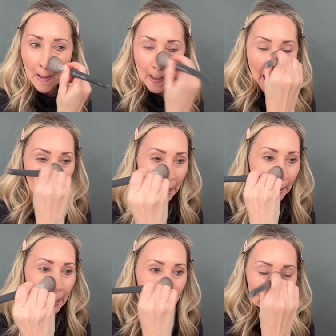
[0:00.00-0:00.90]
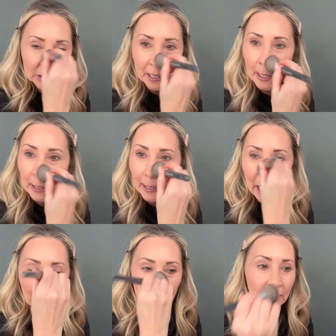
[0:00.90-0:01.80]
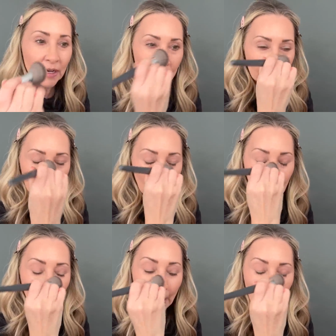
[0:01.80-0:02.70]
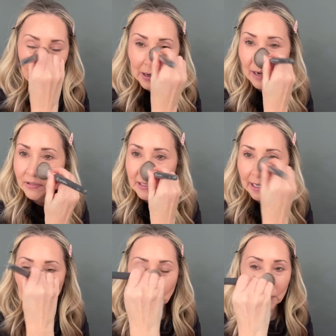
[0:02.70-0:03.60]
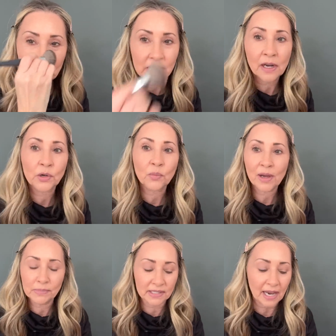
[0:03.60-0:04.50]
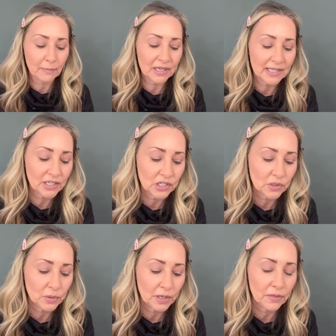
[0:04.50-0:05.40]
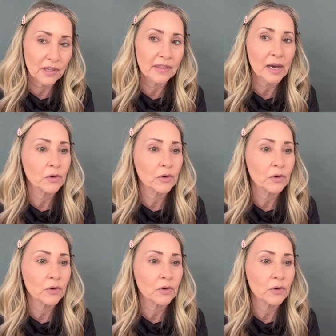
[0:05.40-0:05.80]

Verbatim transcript: had I not tried it, I would never gravitate towards it on a website because I just wouldn't think that